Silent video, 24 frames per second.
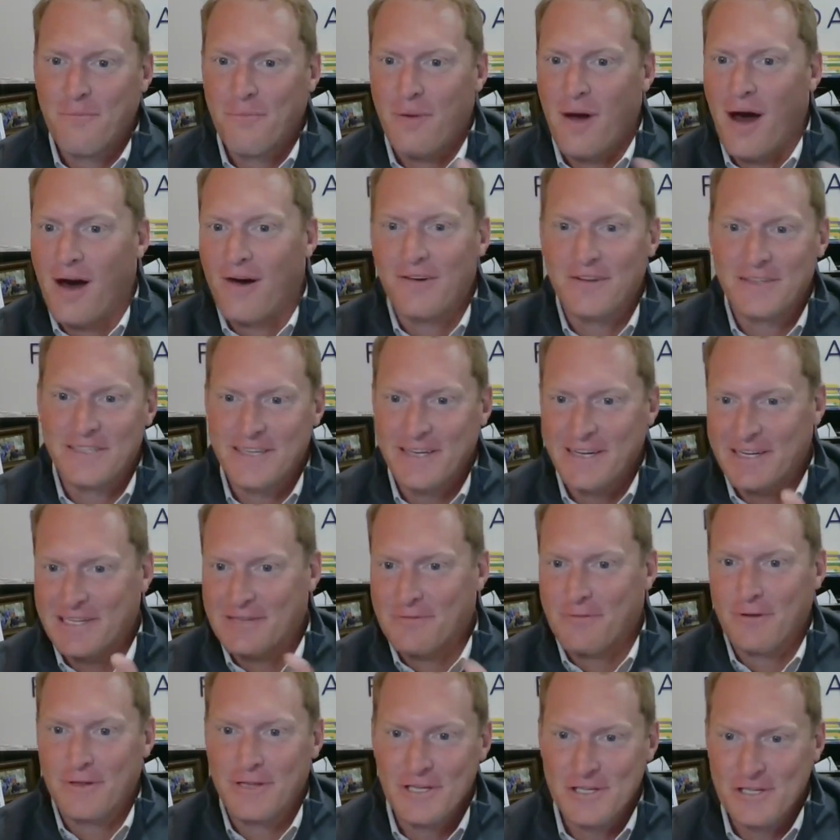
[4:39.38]

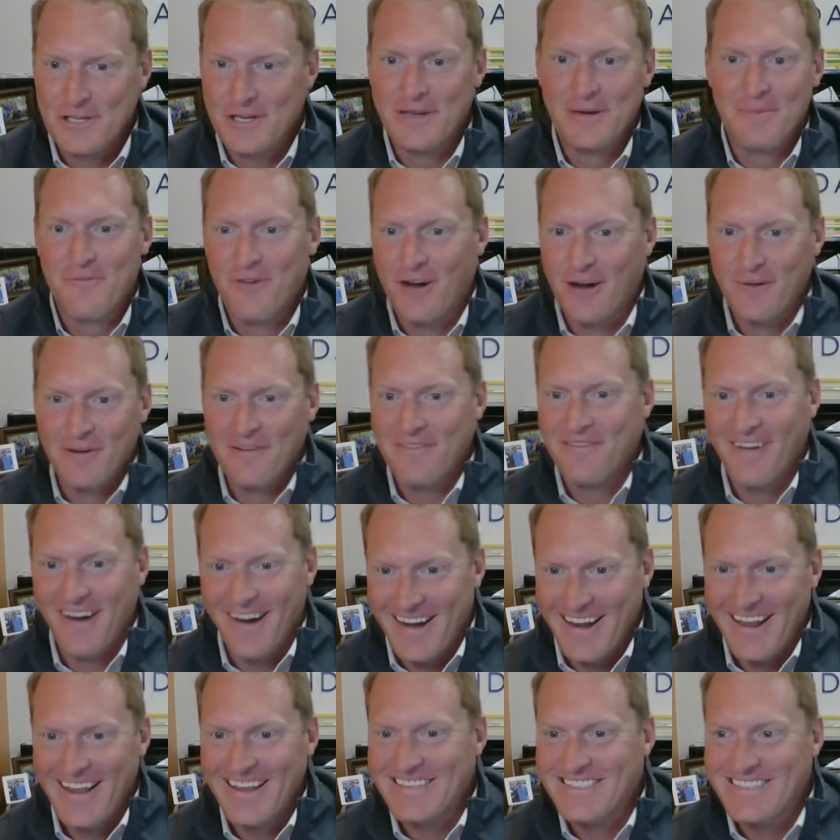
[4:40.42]
Politics, religion, and probably
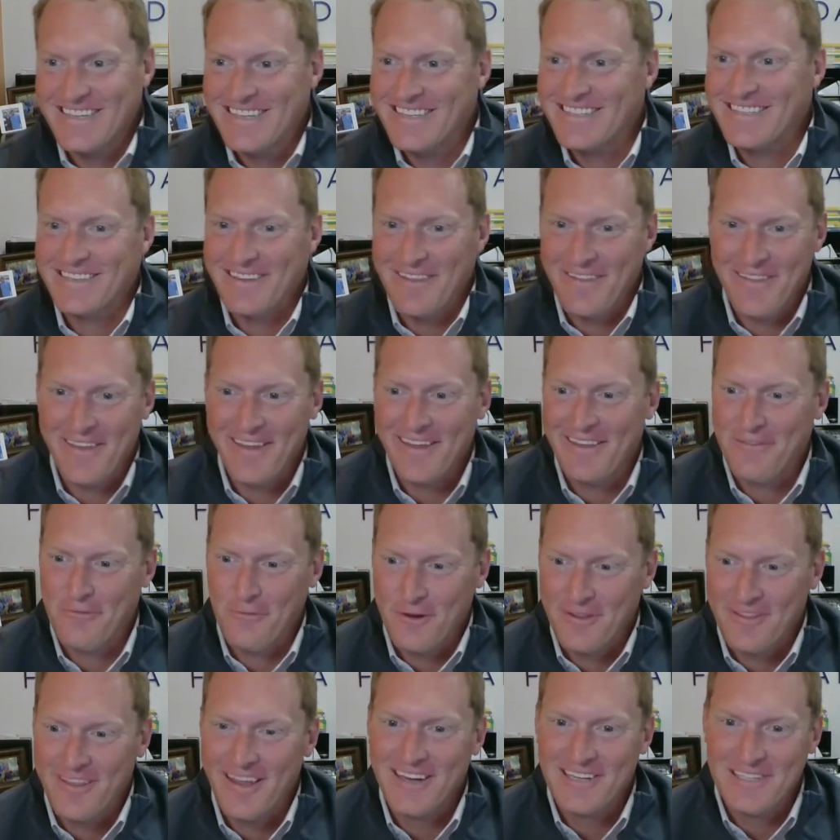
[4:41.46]
finances is
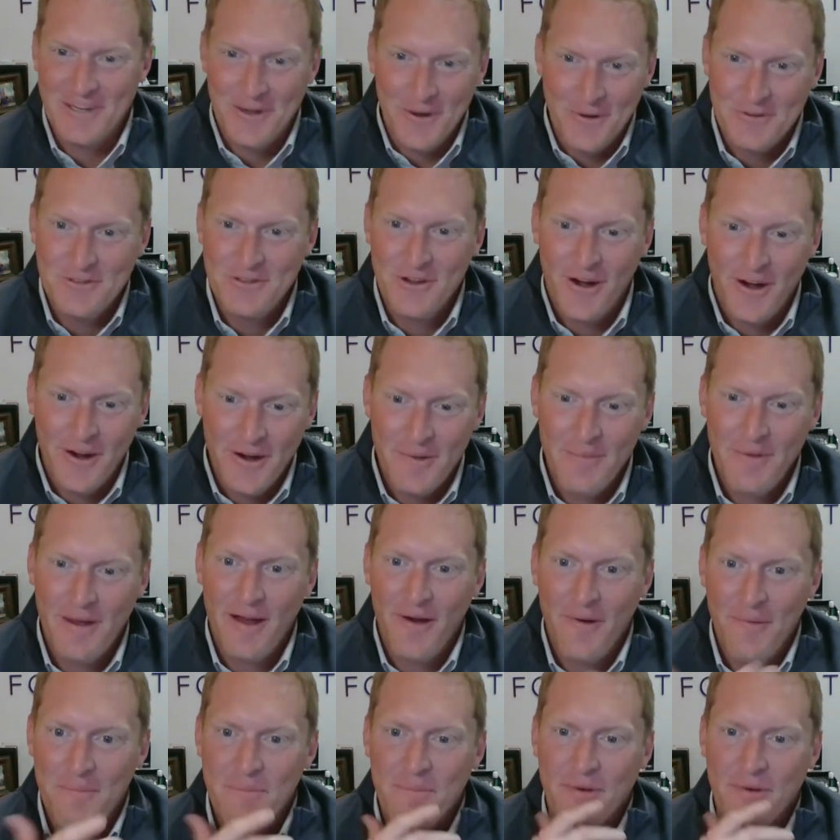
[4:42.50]
the things you don't talk about.